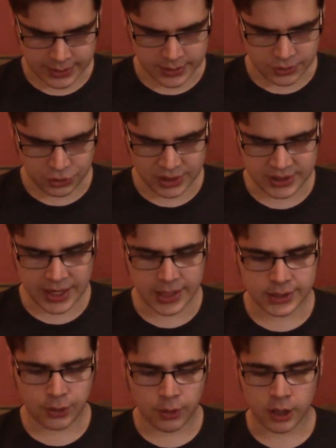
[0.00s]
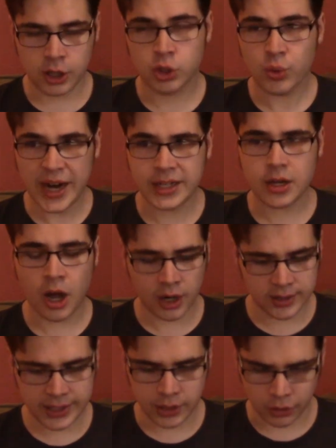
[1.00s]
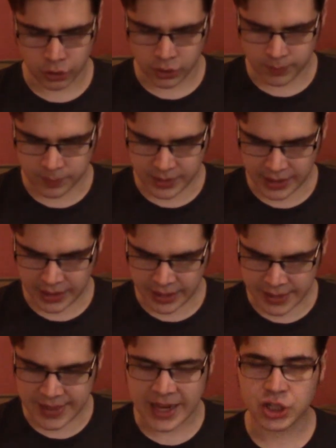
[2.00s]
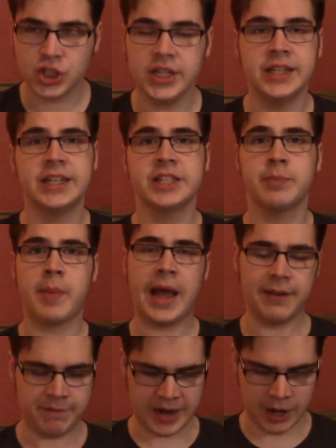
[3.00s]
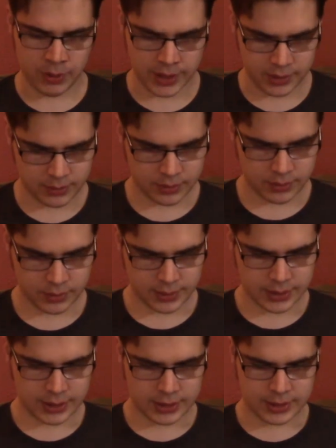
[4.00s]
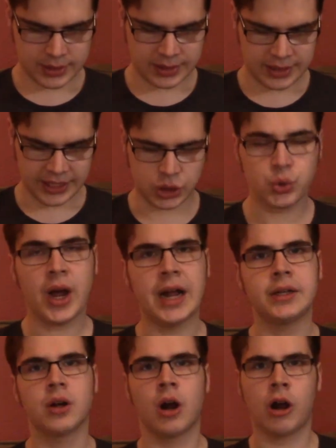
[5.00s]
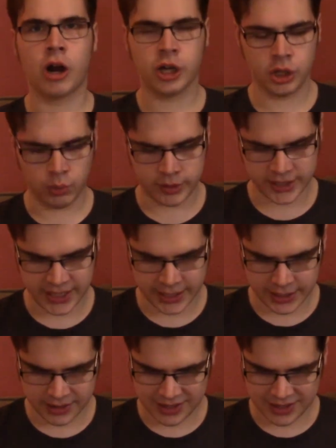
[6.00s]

She says you are a great ugly girl, and that she is my fairy. He tried to argue with Tink.